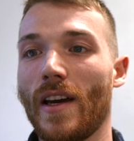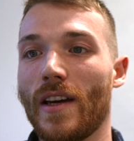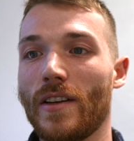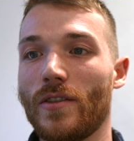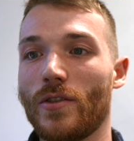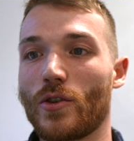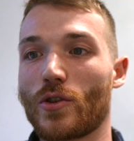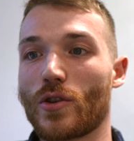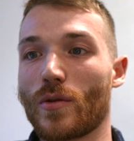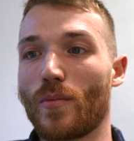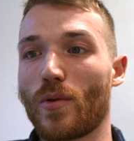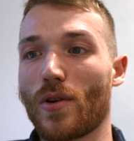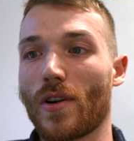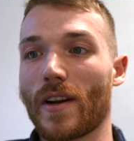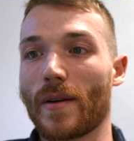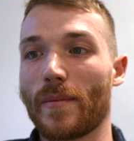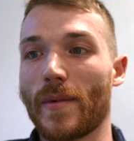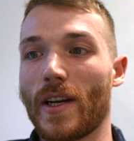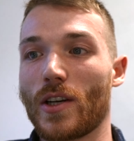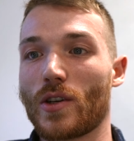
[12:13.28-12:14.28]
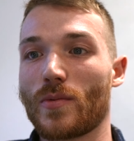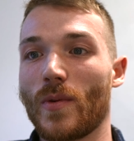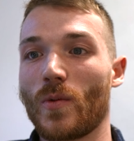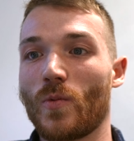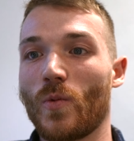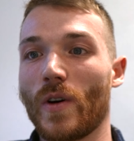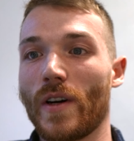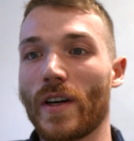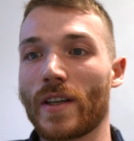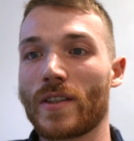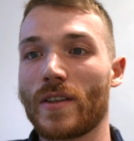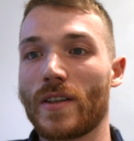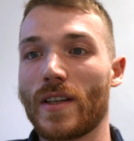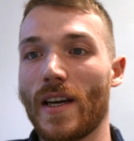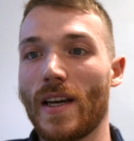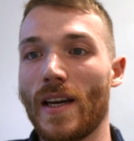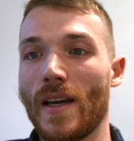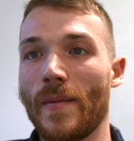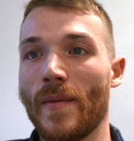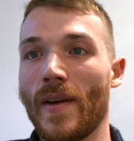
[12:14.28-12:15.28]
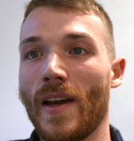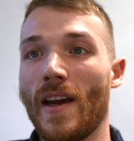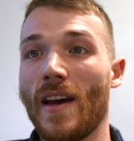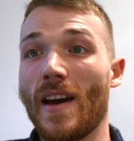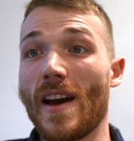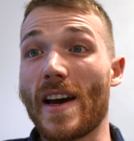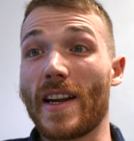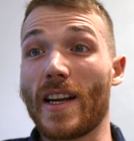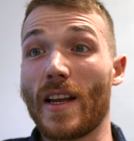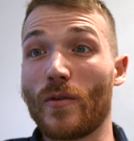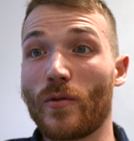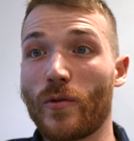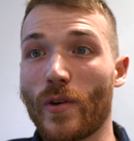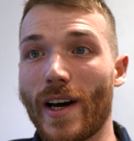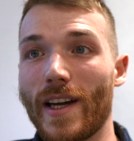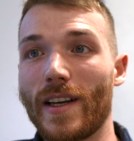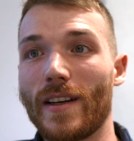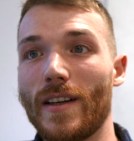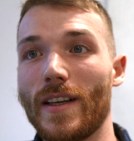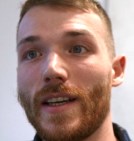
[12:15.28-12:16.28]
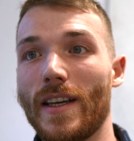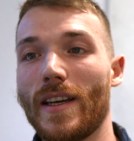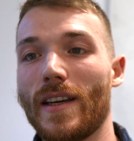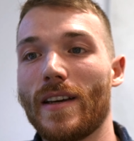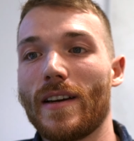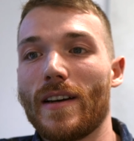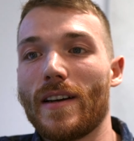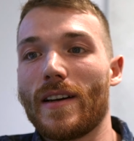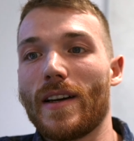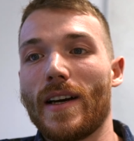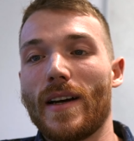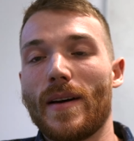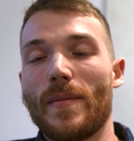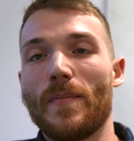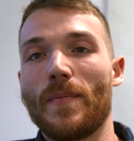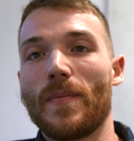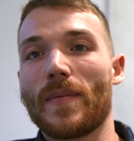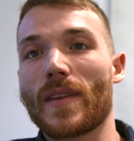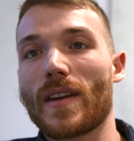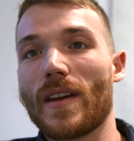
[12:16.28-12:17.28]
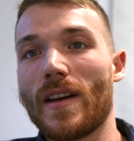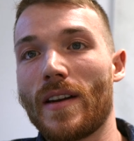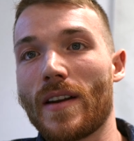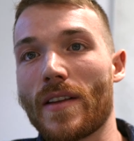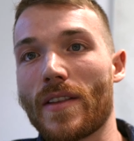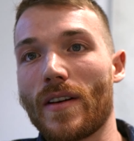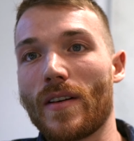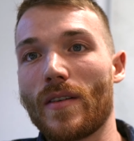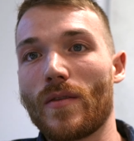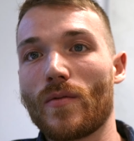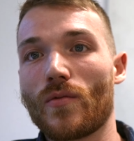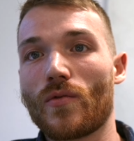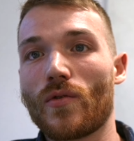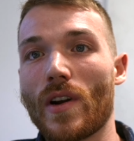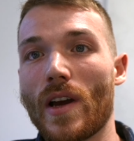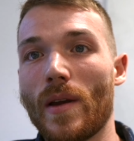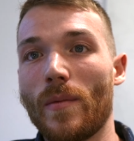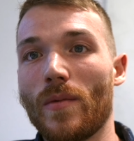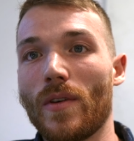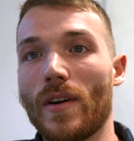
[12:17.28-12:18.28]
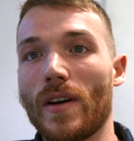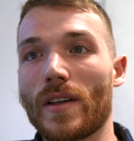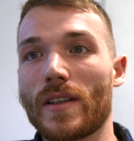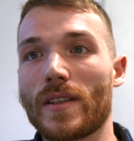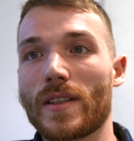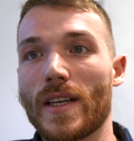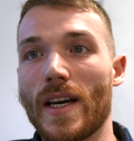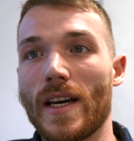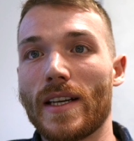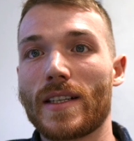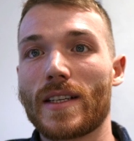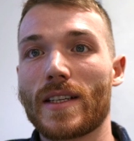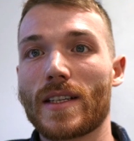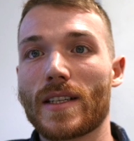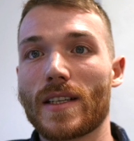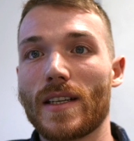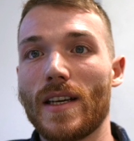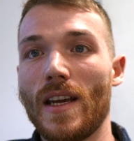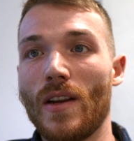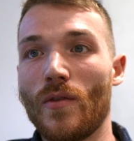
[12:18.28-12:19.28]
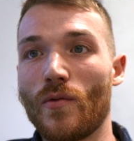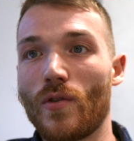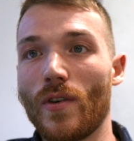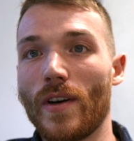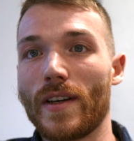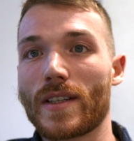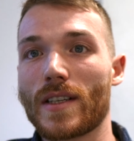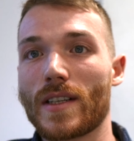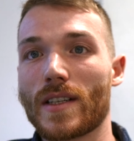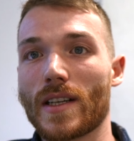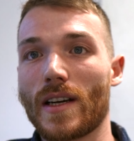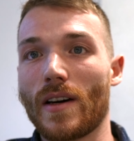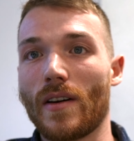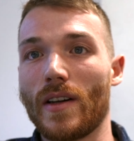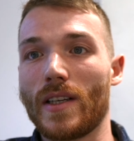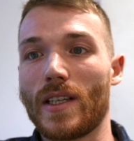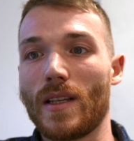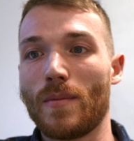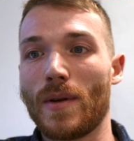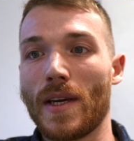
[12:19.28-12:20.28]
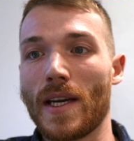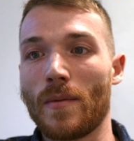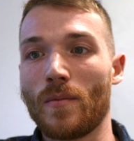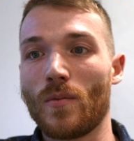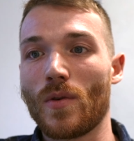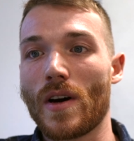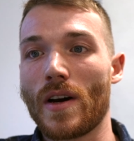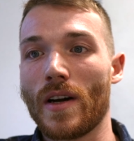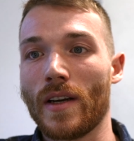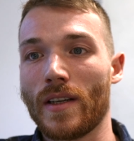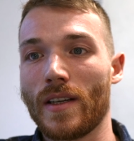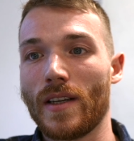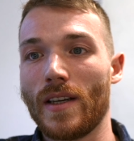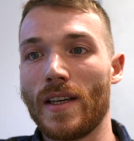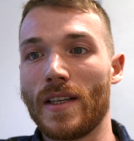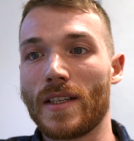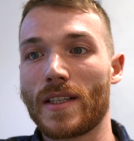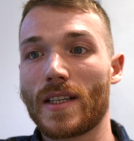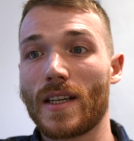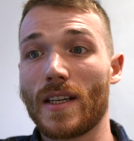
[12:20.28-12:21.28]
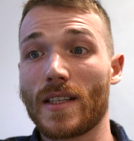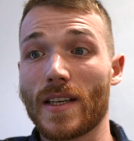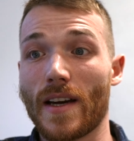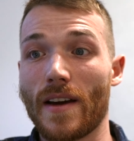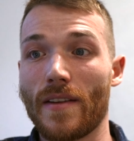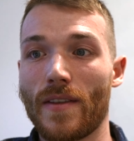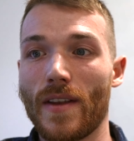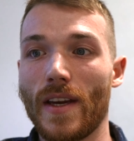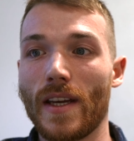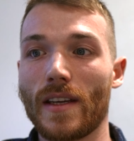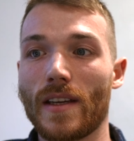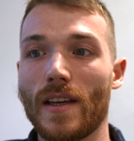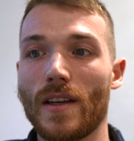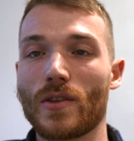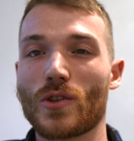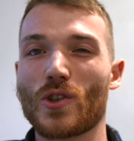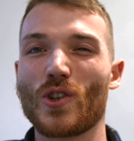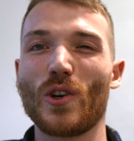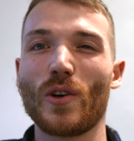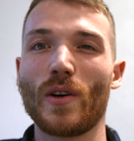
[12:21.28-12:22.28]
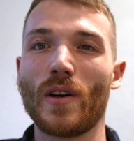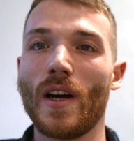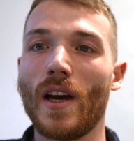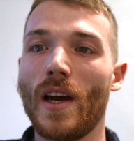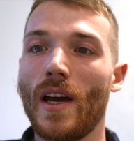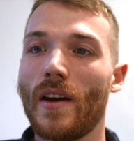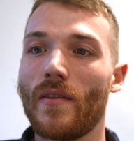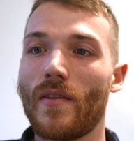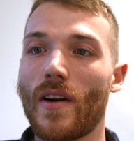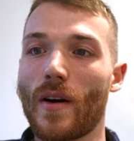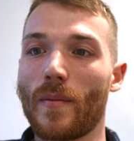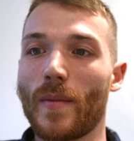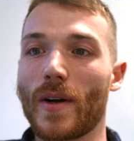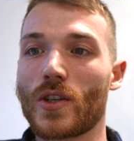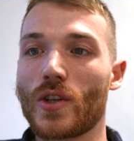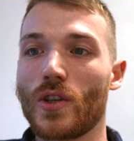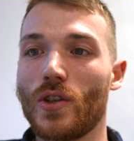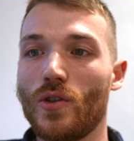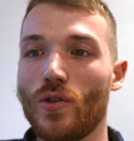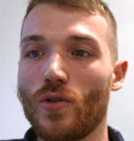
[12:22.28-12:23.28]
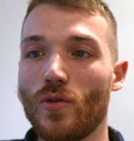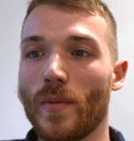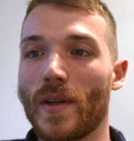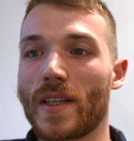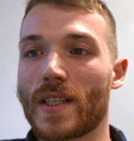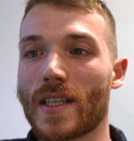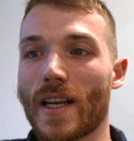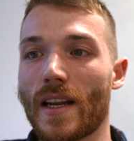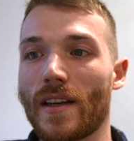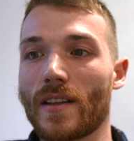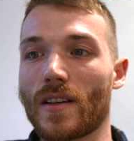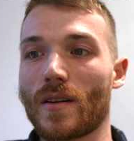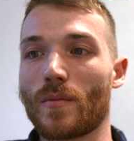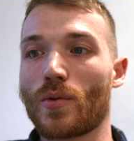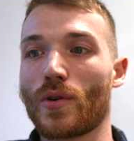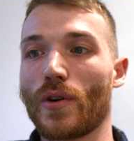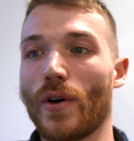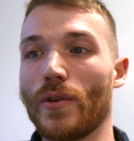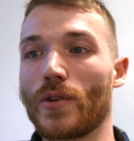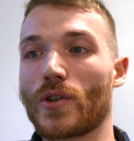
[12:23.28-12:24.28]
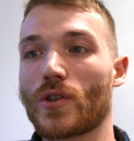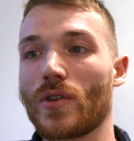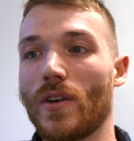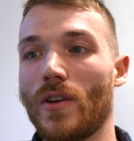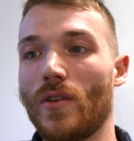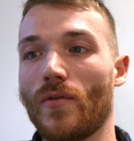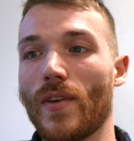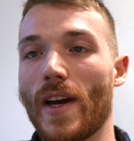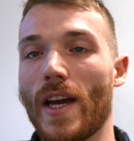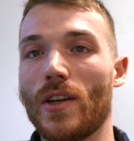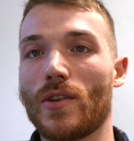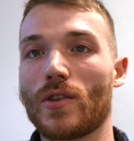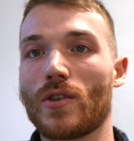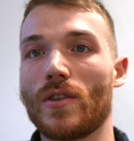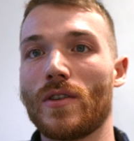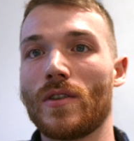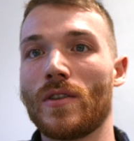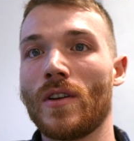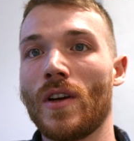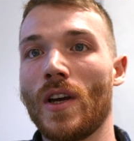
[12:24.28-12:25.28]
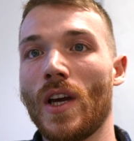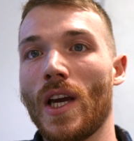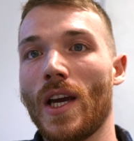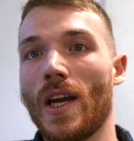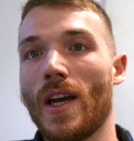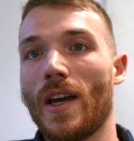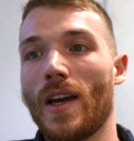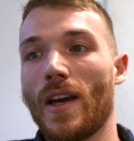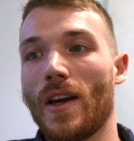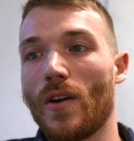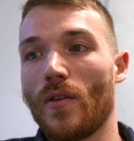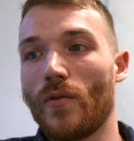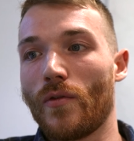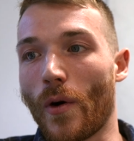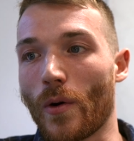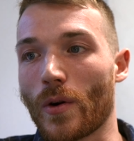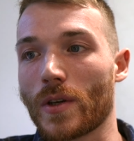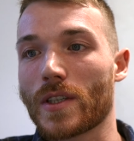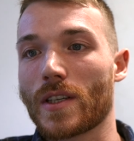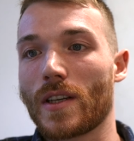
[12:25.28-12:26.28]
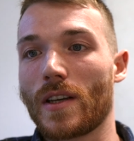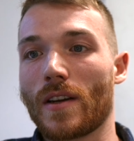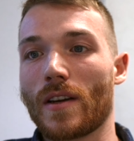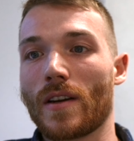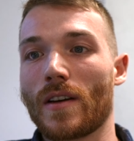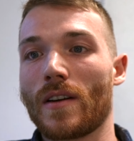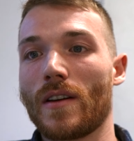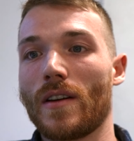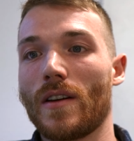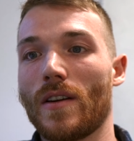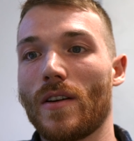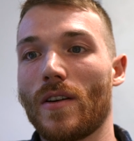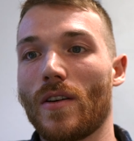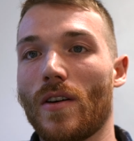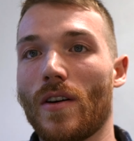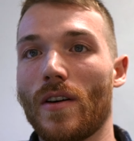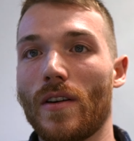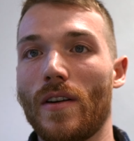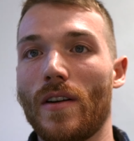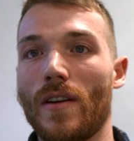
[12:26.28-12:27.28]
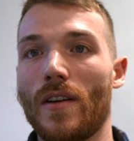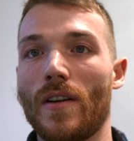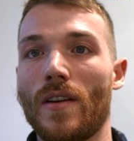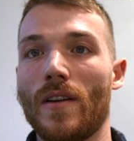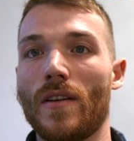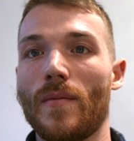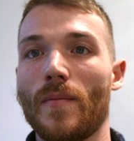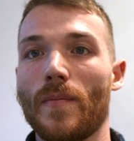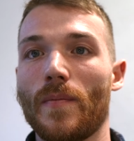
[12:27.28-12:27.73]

digital product management work today. And then finally, another framework that influences our DPM work is design thinking, so very much a human-centered approach to innovation, focusing on